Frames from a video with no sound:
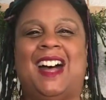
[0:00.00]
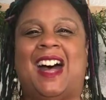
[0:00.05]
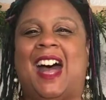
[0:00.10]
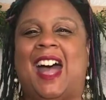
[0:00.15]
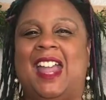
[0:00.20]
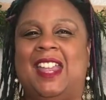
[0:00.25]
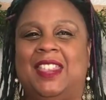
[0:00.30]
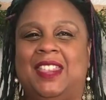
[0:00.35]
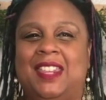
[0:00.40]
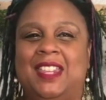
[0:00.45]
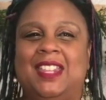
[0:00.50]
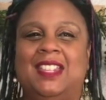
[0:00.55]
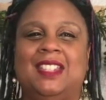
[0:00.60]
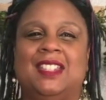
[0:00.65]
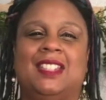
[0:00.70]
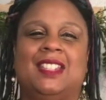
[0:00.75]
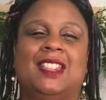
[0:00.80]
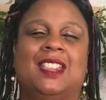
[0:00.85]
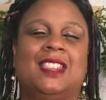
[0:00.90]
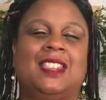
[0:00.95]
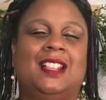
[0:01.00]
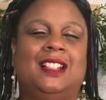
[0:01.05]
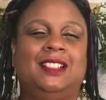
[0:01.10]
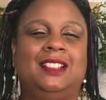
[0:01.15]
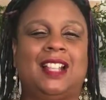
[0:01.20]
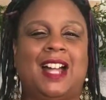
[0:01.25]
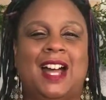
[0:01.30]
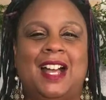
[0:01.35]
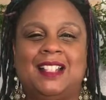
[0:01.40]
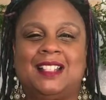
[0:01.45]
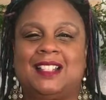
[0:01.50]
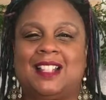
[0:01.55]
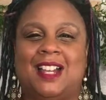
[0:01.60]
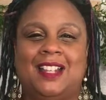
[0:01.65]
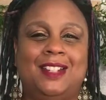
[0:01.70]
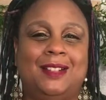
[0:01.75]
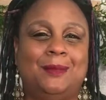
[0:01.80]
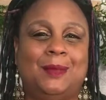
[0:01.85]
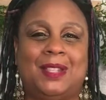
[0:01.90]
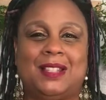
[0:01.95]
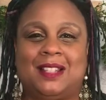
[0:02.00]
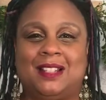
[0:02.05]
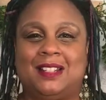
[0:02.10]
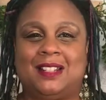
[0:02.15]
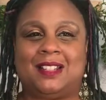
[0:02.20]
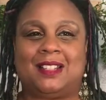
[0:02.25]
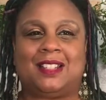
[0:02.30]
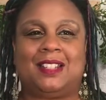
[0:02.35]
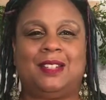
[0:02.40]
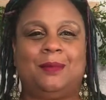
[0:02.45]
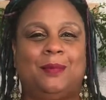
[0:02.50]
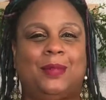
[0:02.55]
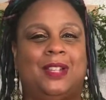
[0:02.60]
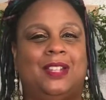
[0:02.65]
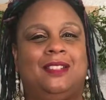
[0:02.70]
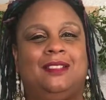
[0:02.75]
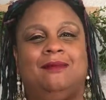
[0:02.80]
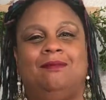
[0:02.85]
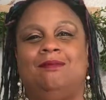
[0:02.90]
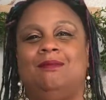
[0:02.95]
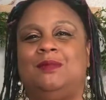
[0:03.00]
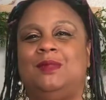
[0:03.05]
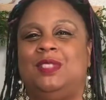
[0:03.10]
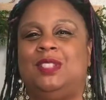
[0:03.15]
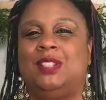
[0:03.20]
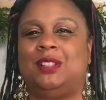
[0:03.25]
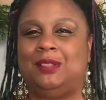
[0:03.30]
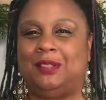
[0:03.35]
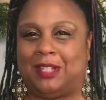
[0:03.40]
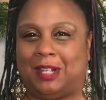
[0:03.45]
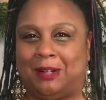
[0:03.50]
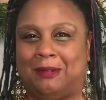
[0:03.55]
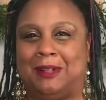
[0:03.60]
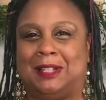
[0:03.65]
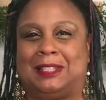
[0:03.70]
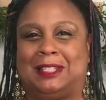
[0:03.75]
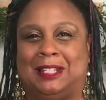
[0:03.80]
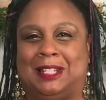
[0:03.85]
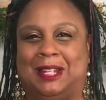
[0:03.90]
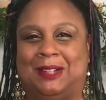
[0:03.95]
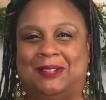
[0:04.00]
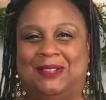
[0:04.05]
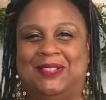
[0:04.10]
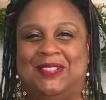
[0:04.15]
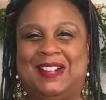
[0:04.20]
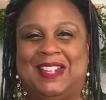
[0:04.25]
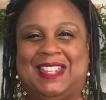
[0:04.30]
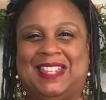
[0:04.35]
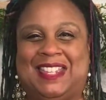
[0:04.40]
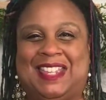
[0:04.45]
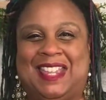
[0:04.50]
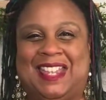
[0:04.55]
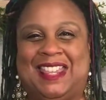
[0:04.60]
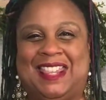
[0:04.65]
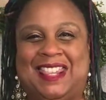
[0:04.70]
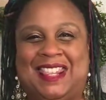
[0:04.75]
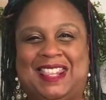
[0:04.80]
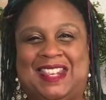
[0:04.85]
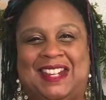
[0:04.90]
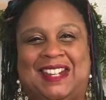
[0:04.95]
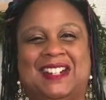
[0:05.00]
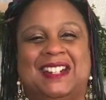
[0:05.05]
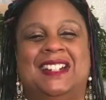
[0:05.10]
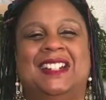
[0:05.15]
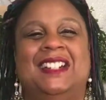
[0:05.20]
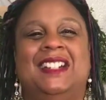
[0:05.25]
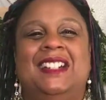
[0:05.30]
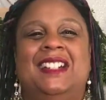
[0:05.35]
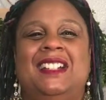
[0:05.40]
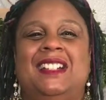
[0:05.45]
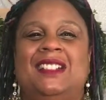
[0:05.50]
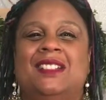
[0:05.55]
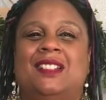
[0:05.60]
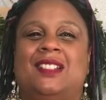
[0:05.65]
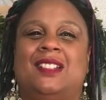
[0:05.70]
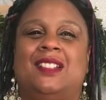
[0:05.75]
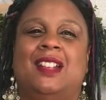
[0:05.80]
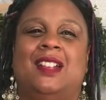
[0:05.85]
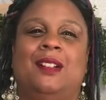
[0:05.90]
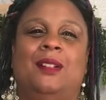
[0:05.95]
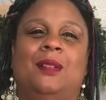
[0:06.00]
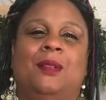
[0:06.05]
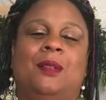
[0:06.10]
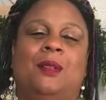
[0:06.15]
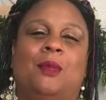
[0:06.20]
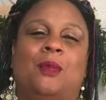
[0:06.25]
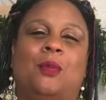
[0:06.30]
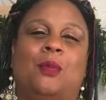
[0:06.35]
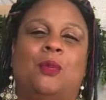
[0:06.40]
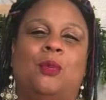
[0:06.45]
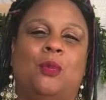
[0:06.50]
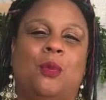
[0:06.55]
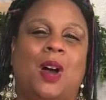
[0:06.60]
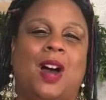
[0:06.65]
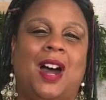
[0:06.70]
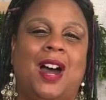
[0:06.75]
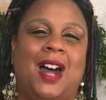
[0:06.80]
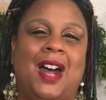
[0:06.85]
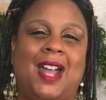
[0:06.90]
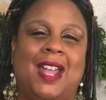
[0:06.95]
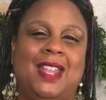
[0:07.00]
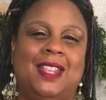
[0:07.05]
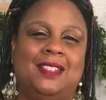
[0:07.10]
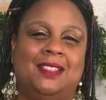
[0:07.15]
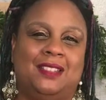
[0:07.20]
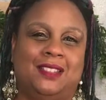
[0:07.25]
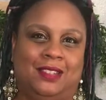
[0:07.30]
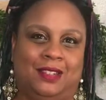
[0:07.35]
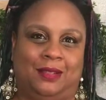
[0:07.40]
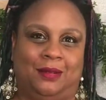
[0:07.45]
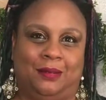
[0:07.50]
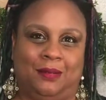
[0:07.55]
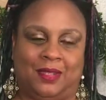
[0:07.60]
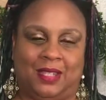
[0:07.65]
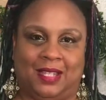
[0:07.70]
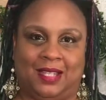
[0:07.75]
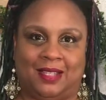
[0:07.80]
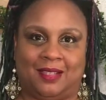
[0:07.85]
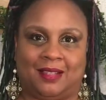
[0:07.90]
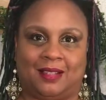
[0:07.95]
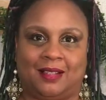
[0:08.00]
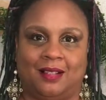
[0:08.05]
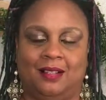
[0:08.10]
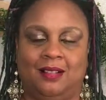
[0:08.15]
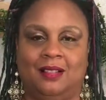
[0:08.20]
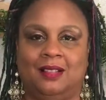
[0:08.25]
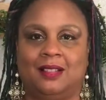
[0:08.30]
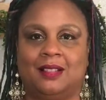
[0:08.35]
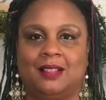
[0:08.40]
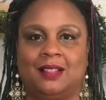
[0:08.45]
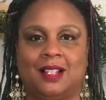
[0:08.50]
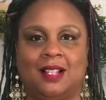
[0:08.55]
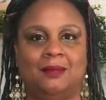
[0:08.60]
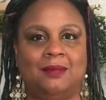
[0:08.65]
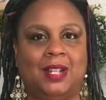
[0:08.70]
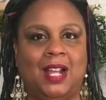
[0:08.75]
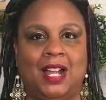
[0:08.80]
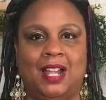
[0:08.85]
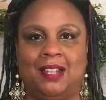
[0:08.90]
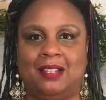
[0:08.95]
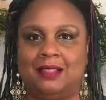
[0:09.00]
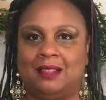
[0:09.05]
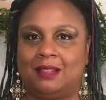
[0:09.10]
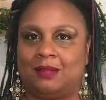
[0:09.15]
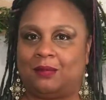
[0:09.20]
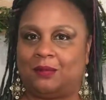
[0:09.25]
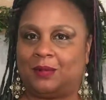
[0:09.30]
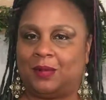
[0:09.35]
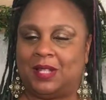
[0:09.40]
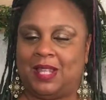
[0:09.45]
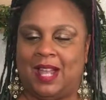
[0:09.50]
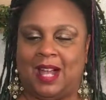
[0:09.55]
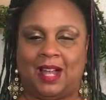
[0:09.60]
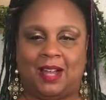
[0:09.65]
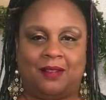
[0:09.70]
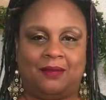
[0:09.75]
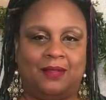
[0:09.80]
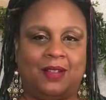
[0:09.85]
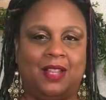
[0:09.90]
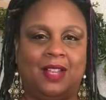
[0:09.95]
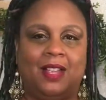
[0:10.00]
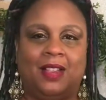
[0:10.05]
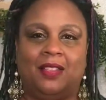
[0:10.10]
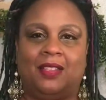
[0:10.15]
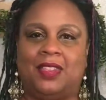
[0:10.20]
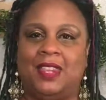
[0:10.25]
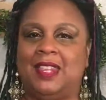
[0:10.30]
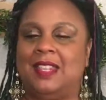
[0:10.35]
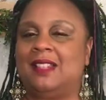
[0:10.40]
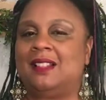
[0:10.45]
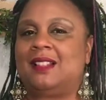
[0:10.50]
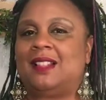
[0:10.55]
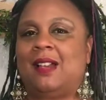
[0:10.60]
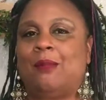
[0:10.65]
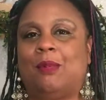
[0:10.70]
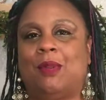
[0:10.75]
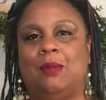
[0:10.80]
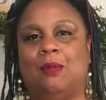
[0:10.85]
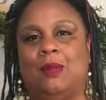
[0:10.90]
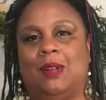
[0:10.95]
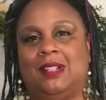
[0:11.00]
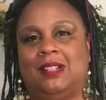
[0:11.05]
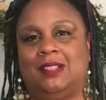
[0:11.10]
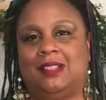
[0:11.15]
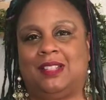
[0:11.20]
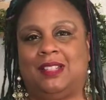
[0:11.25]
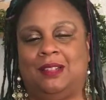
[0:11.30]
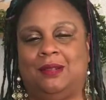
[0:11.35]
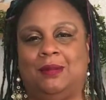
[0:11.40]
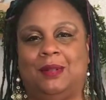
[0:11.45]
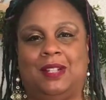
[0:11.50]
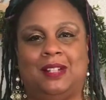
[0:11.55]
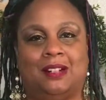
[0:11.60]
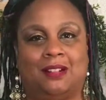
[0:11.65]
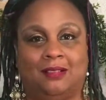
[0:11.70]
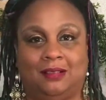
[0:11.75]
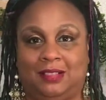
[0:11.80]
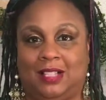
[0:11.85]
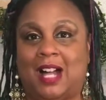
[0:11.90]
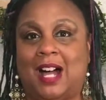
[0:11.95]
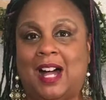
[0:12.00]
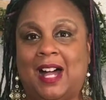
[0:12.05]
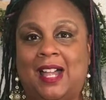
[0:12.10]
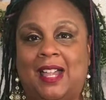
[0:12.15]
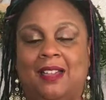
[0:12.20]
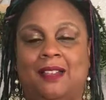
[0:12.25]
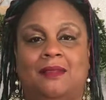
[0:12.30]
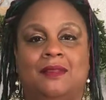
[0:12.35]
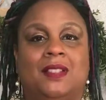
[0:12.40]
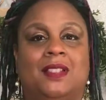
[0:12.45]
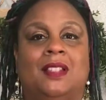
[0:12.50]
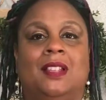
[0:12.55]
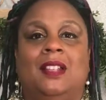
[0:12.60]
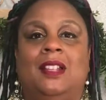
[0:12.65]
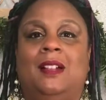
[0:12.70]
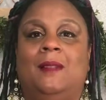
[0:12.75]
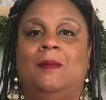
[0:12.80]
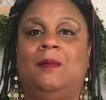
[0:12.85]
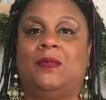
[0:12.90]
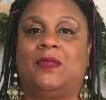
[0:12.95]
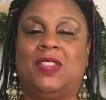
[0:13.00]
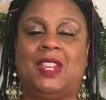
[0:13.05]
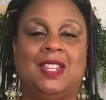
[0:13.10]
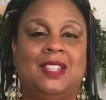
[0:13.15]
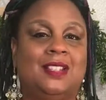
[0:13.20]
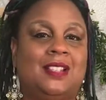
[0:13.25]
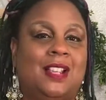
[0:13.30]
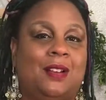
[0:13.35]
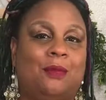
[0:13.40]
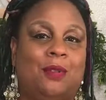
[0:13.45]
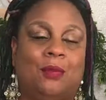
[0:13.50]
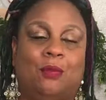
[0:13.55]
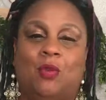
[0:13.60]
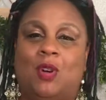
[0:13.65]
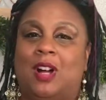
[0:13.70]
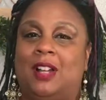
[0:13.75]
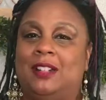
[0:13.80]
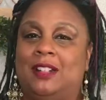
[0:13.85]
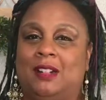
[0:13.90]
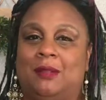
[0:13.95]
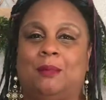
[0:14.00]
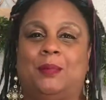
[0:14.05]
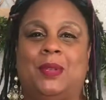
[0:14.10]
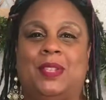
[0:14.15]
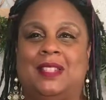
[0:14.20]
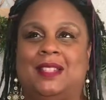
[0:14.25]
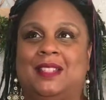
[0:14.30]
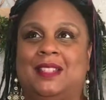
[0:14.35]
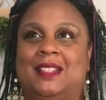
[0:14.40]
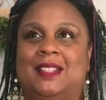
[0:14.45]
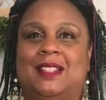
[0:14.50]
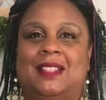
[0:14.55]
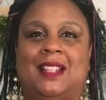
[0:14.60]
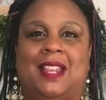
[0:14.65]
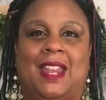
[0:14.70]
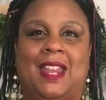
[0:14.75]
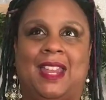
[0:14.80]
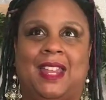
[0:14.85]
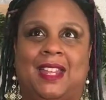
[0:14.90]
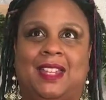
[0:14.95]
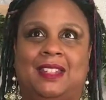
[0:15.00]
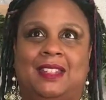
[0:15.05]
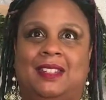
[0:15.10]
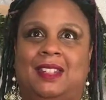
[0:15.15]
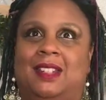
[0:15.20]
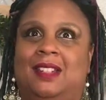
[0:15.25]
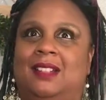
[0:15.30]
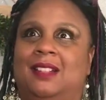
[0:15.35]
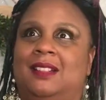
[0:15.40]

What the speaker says: I think the last item isn't a C, but you'll know what to do when we get there. So why do this? Sometimes we have things that we want to do in our lives, things that we want in our business, and